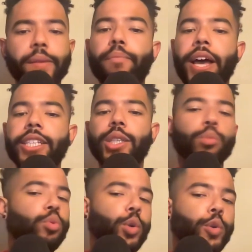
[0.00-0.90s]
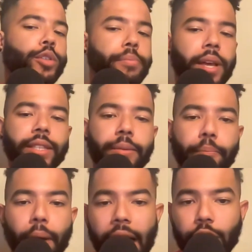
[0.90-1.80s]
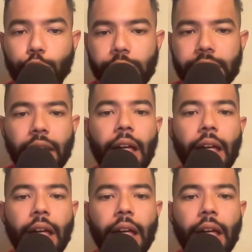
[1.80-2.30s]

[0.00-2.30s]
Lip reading: Mets, Brewers, Mets, and Padres.